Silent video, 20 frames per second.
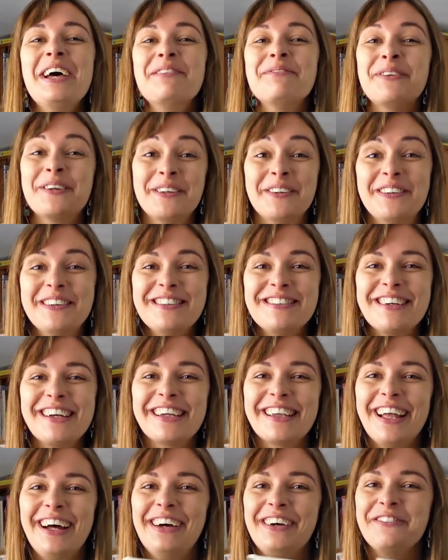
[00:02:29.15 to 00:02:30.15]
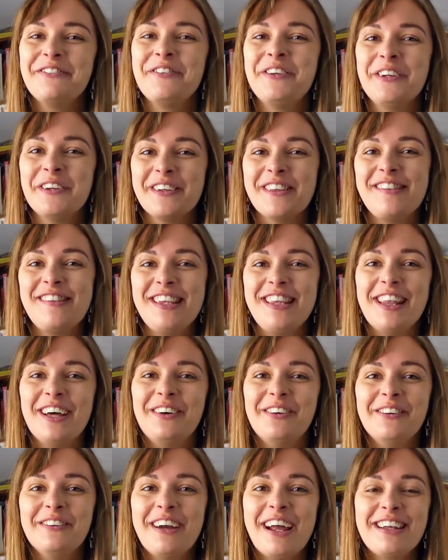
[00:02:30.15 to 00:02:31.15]
but go and check that out if you've not seen that
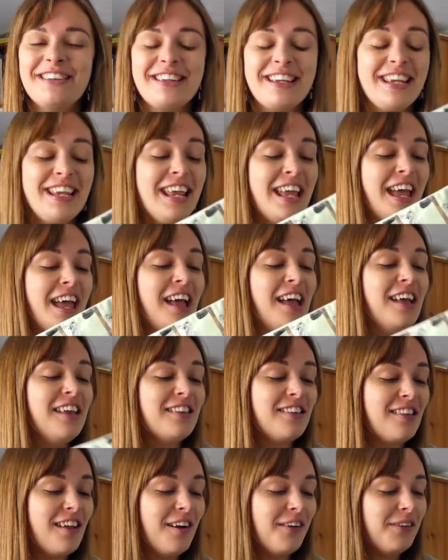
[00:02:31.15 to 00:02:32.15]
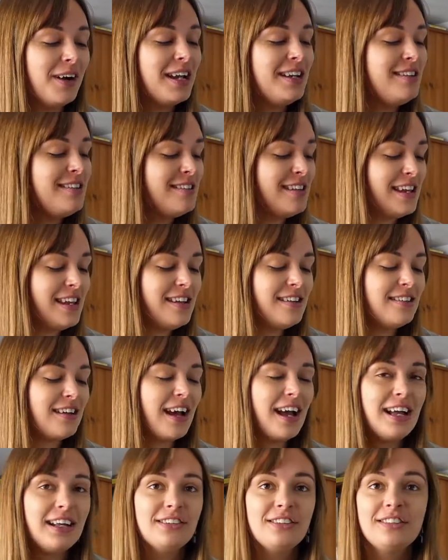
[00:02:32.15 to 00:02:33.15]
already. So I did
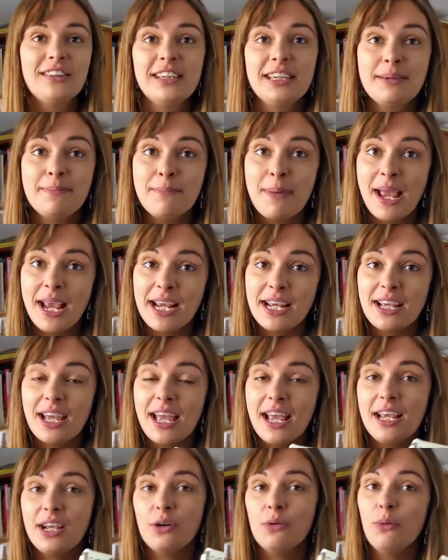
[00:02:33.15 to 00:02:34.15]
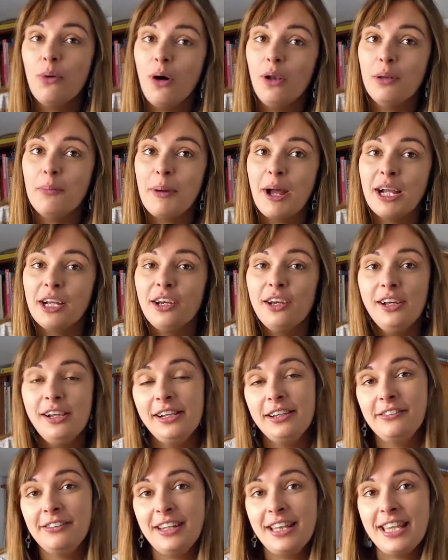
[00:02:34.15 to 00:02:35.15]
actually make a koala bag
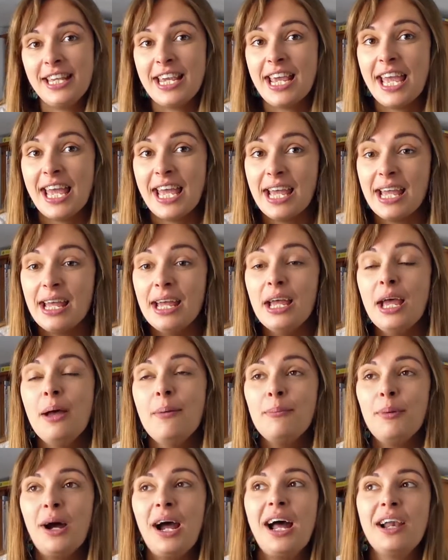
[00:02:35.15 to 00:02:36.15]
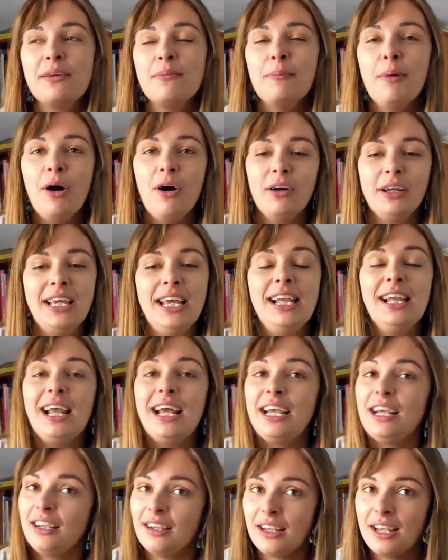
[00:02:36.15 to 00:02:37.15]
earlier in the year, but I had a market
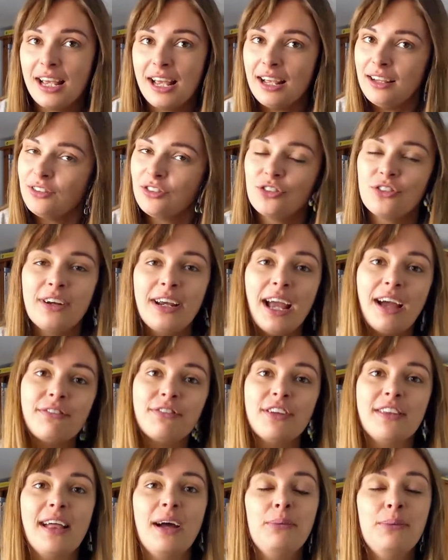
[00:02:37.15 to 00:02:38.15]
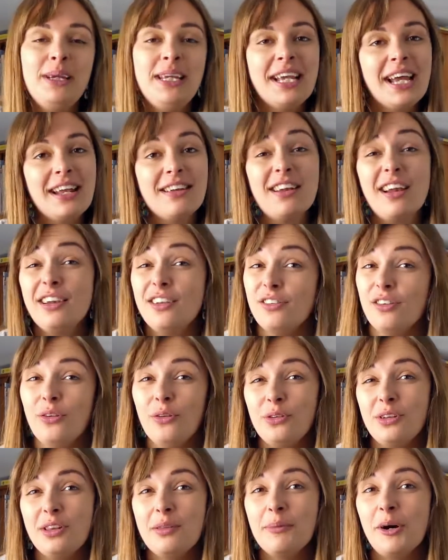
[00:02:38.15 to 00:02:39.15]
like straight after that weekend and it
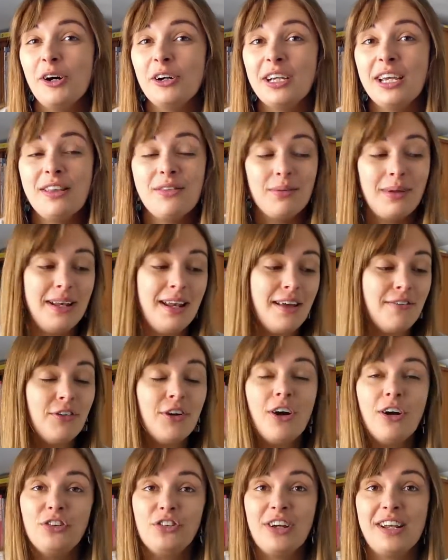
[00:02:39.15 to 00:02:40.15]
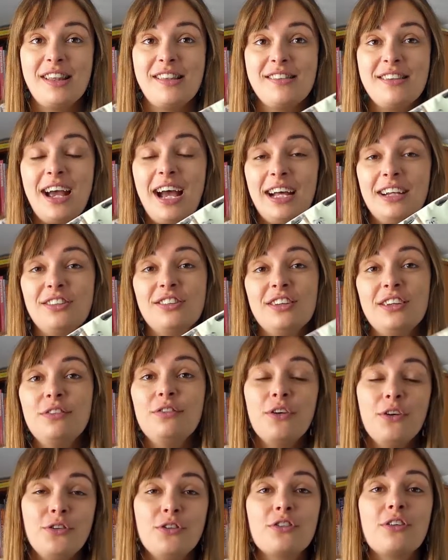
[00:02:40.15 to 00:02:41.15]
sold at the market, so I never got a chance to actually
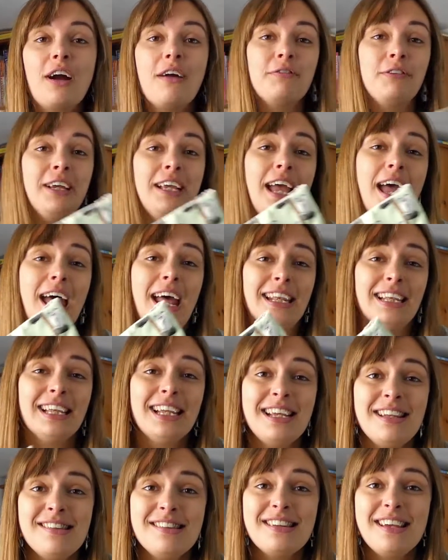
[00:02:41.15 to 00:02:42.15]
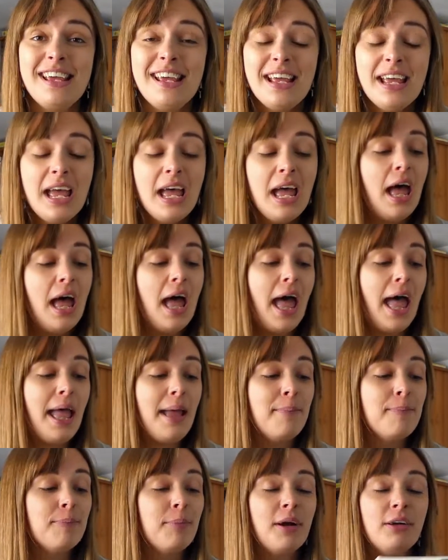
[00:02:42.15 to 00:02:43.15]
photograph it and list it.
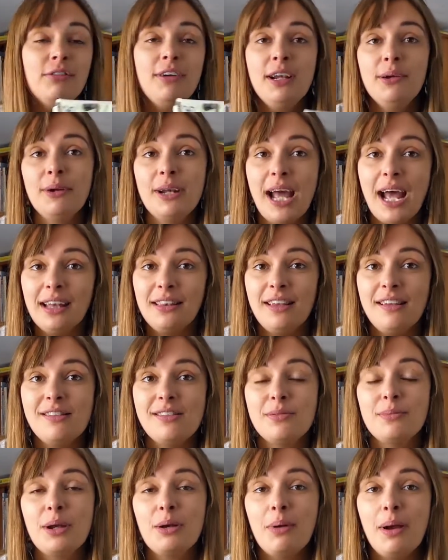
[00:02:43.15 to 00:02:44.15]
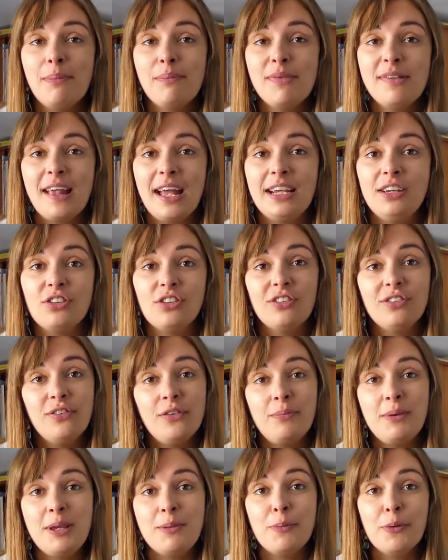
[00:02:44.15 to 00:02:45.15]
But I really want to add this to my website just for
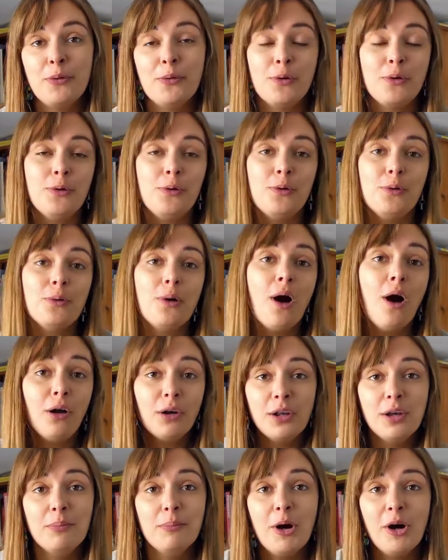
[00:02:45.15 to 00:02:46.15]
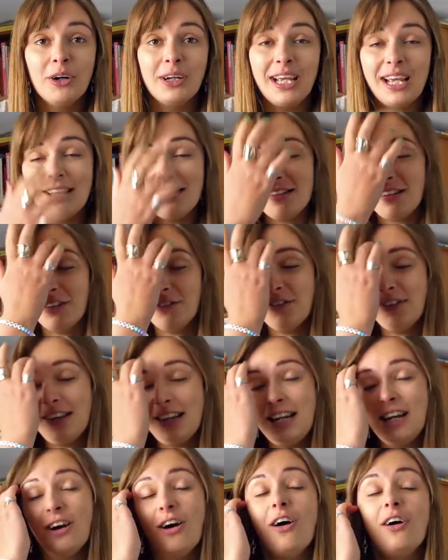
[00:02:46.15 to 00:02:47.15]
people who aren't at markets and
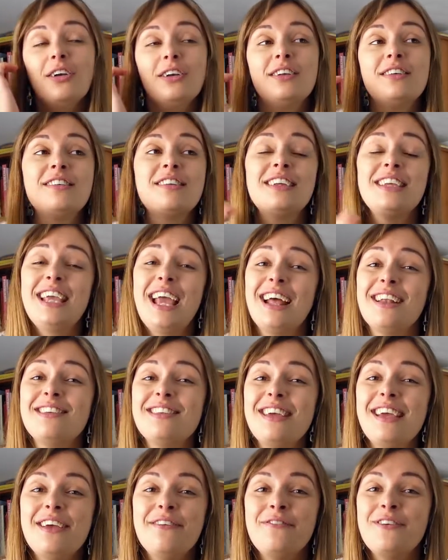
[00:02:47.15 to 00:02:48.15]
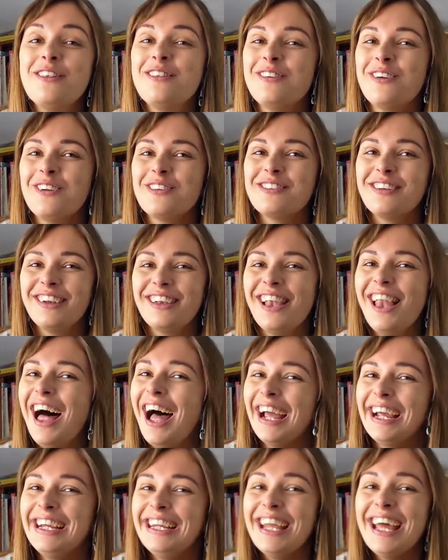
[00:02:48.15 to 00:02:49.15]
obviously can't get it if it's not
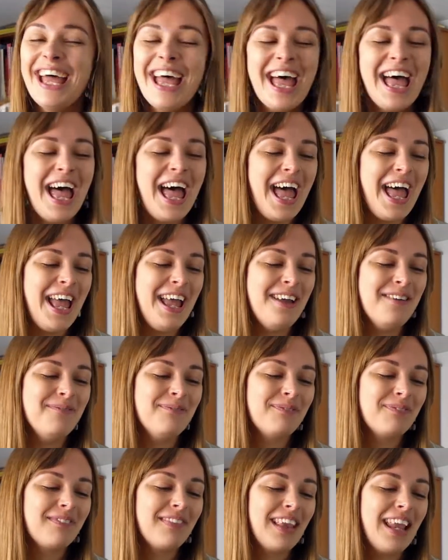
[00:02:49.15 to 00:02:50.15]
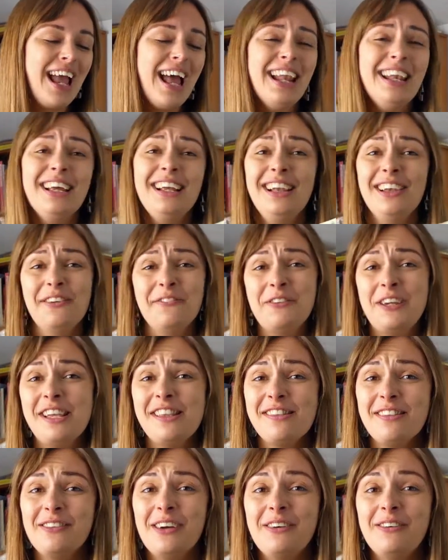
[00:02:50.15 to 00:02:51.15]
online. And I love it,
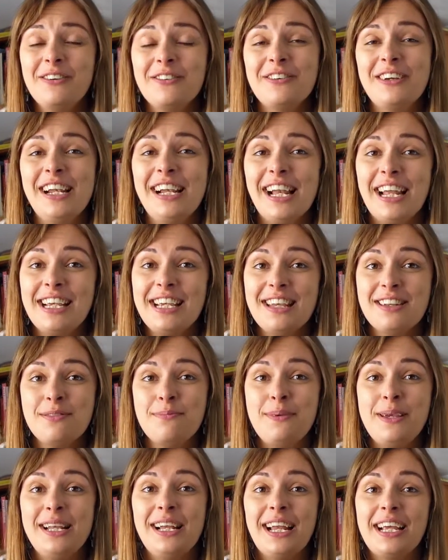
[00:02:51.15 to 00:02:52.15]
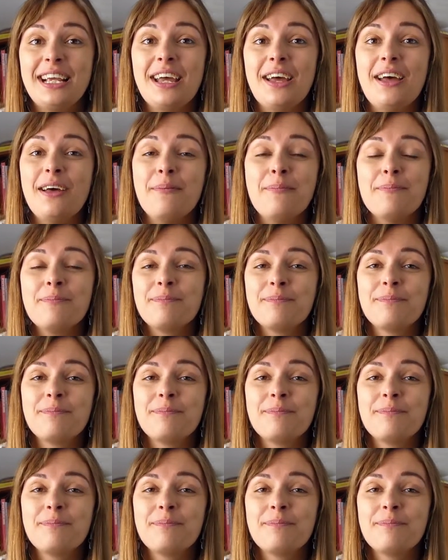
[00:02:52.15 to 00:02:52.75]
so I would really like it to be like a